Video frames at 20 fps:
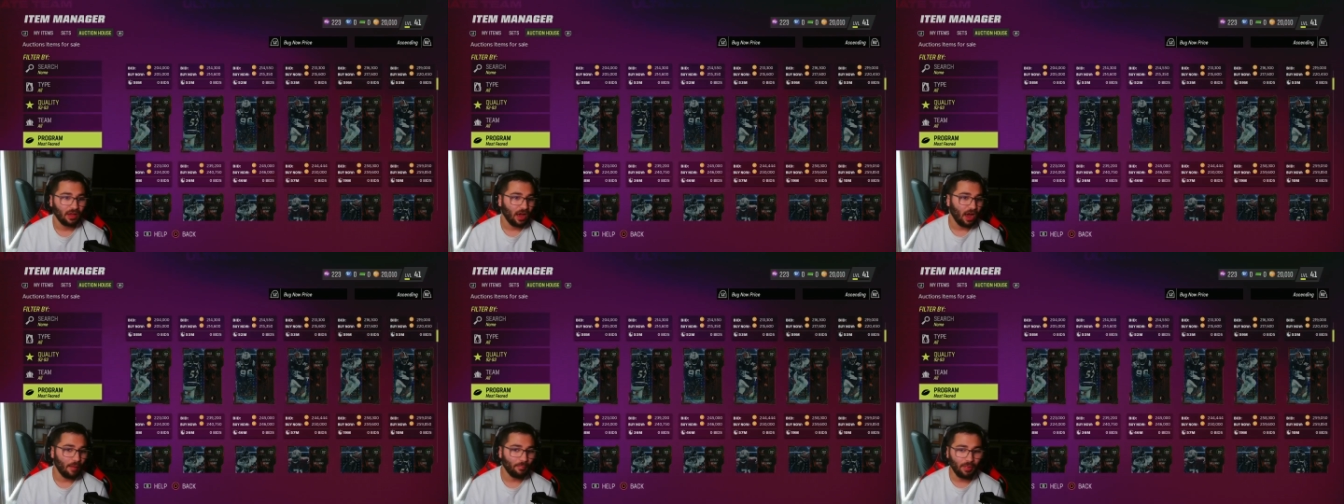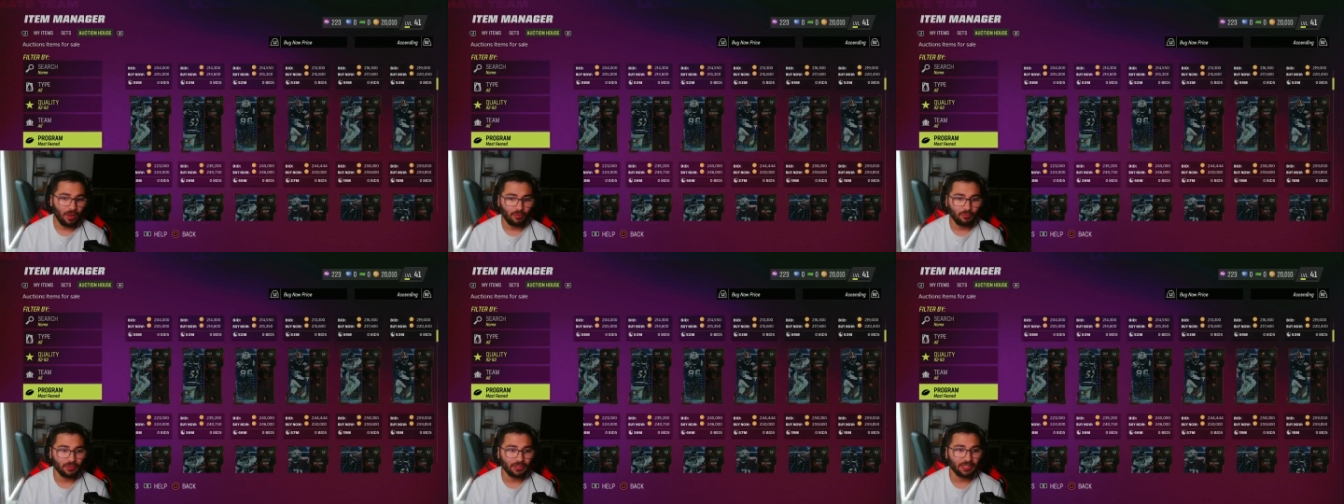I'm
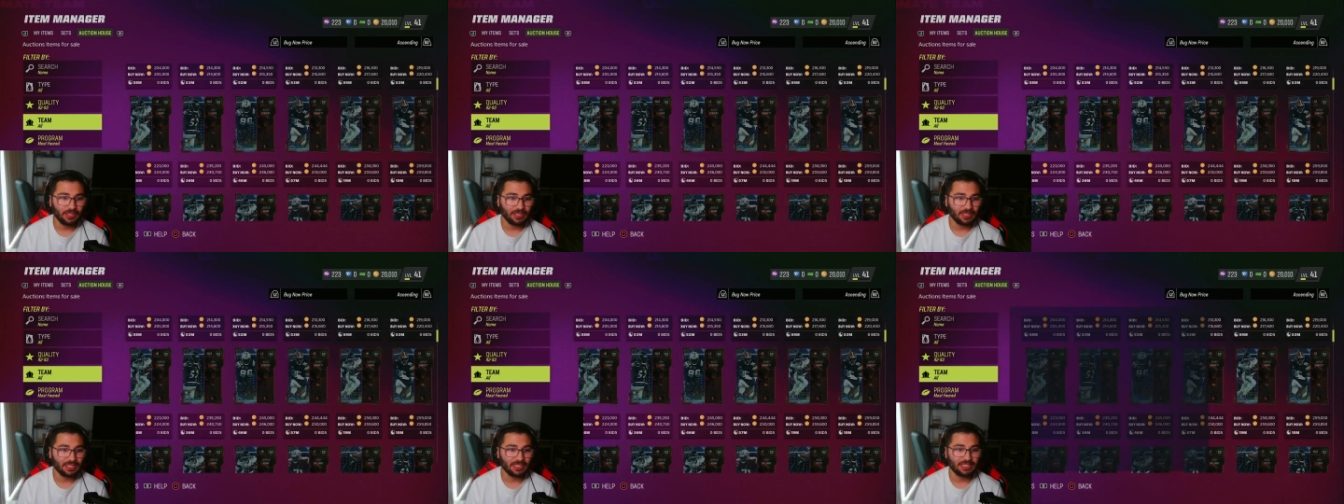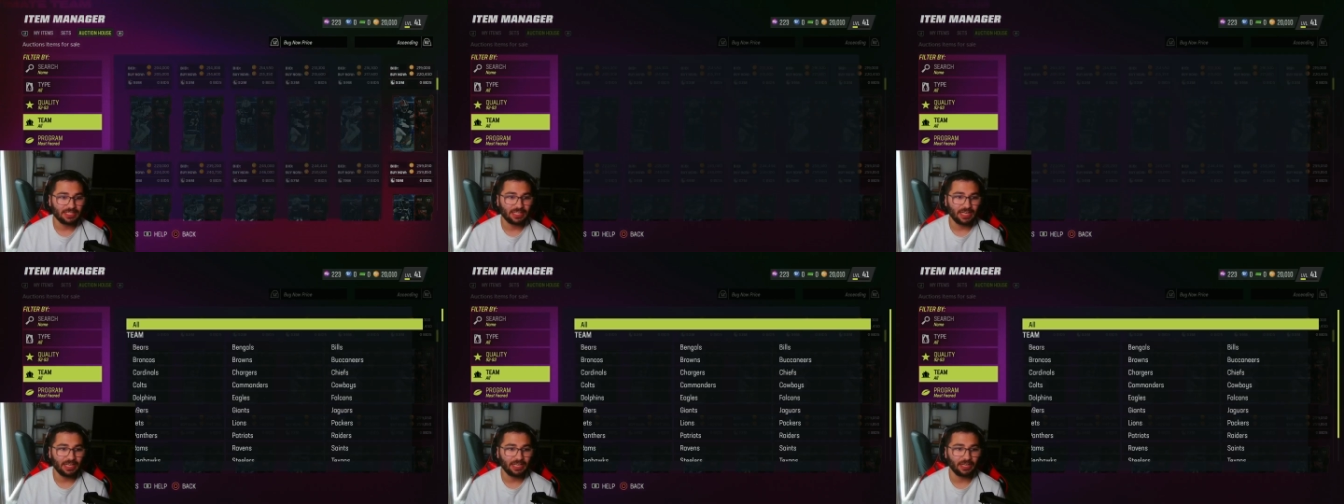not really gonna
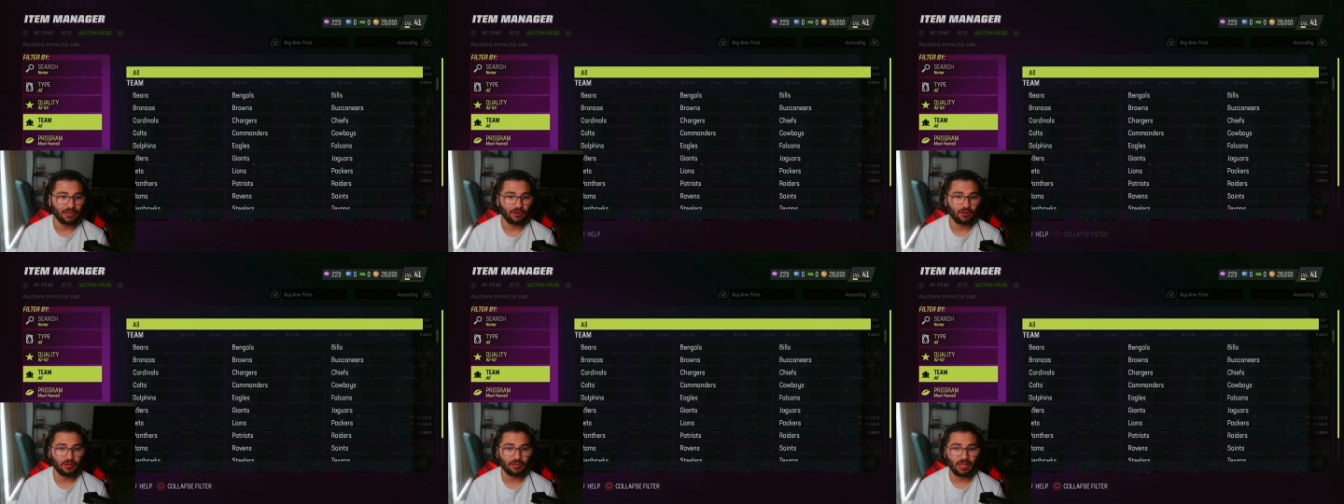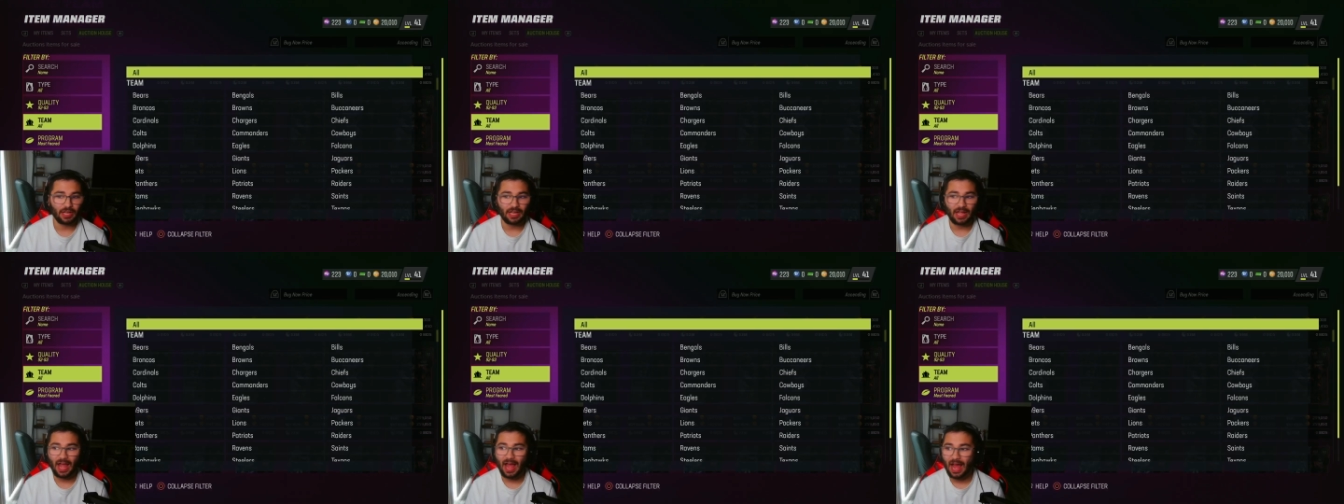sit here and
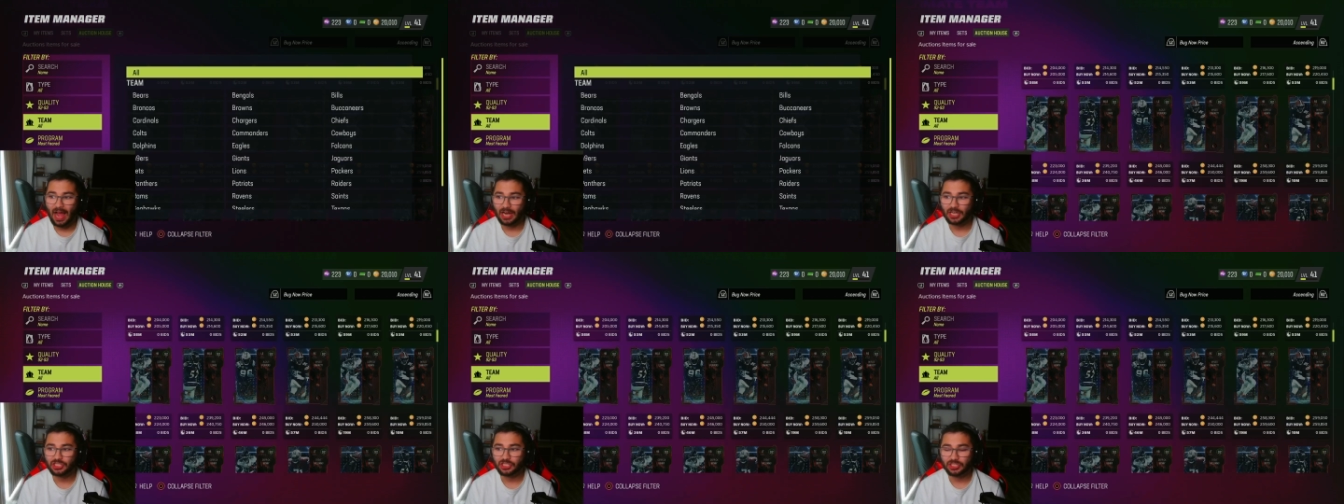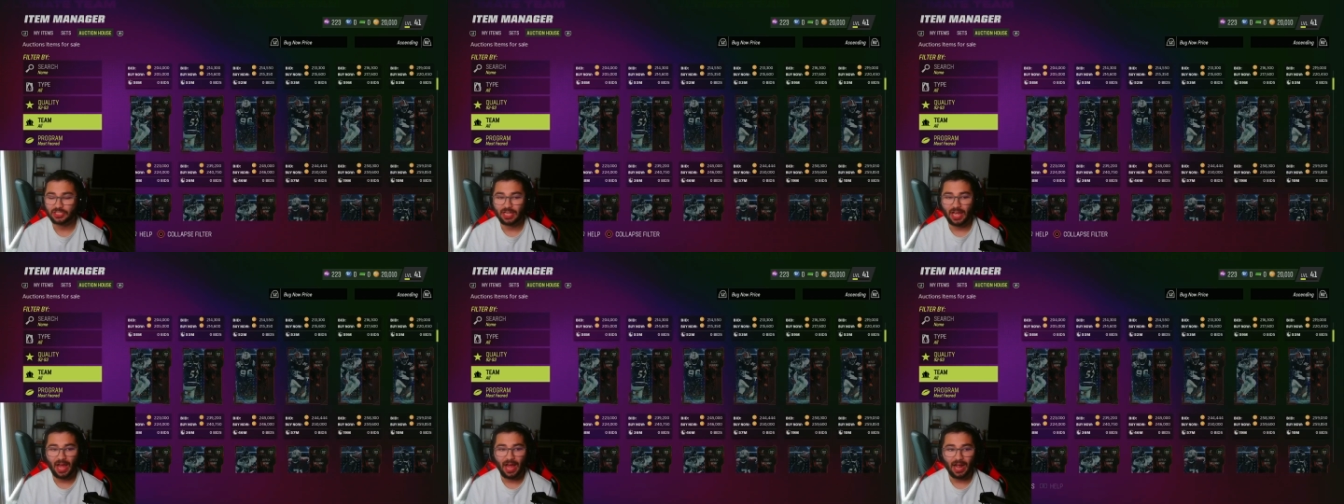like
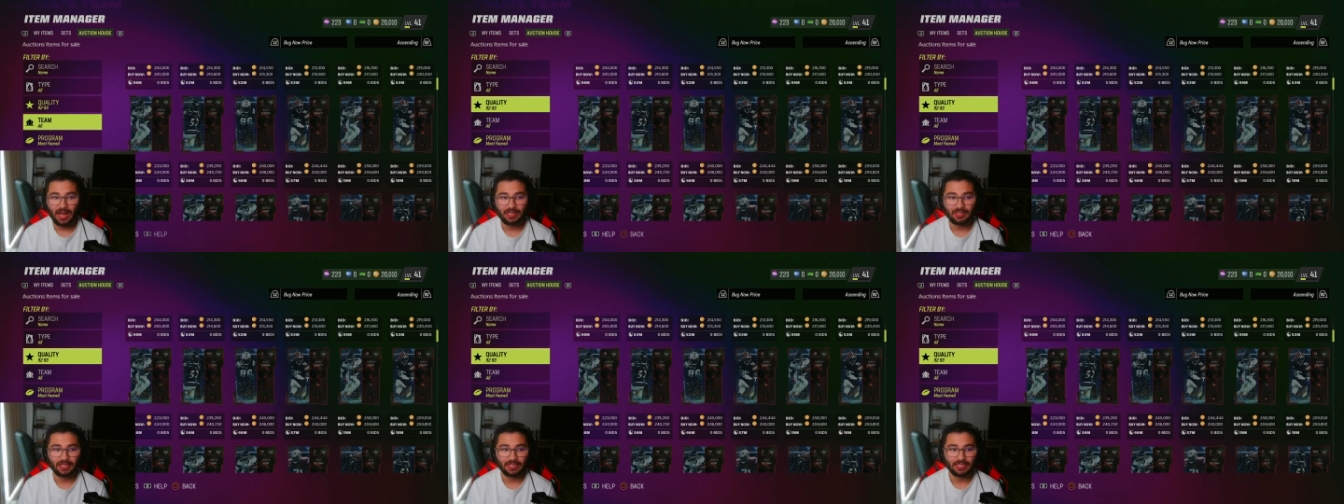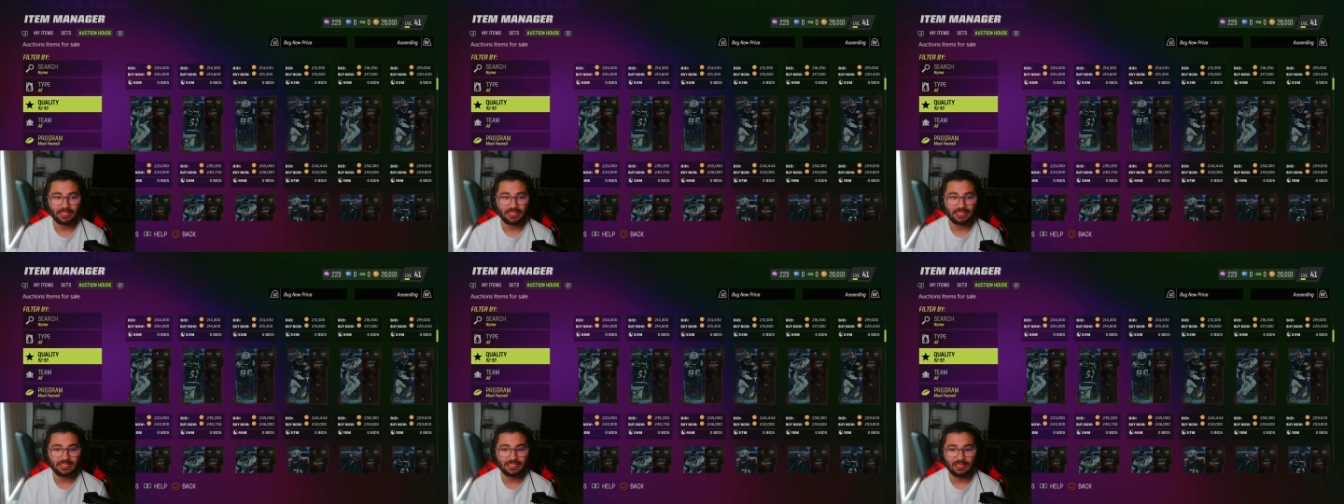actually act like
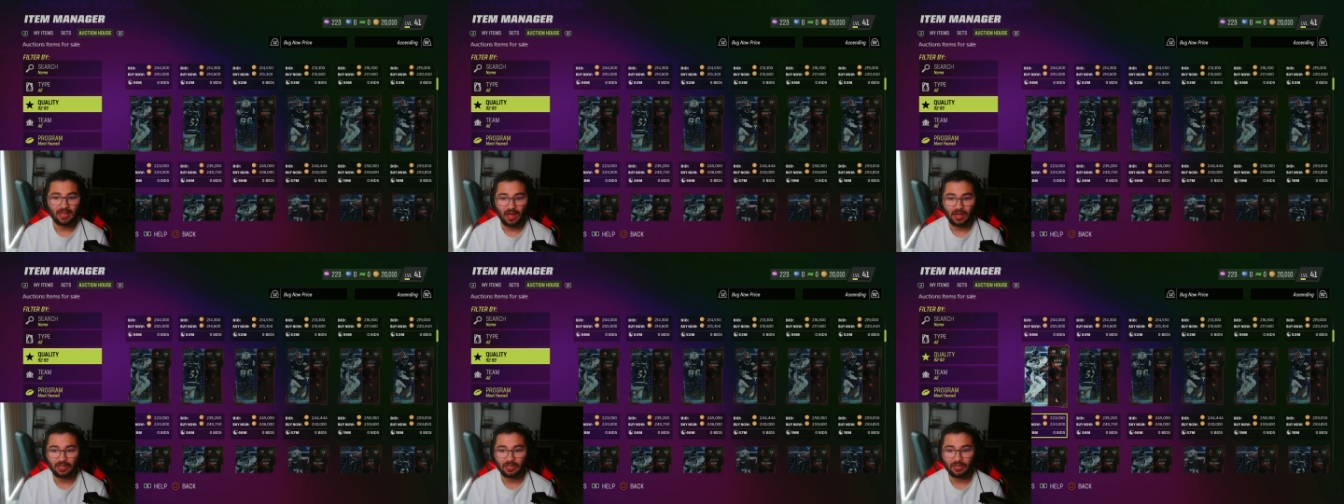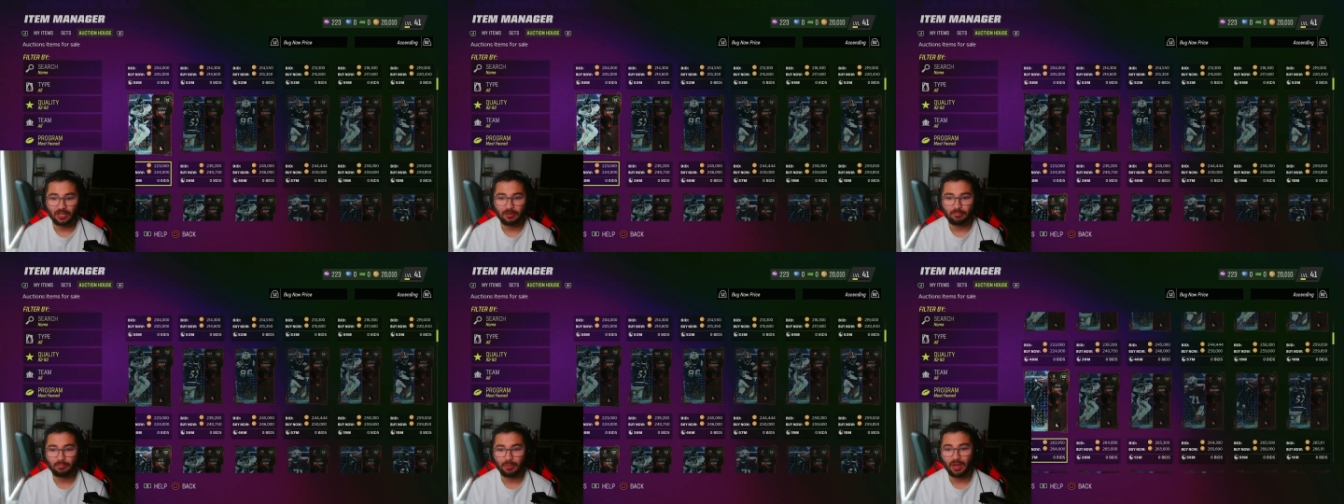he's not good.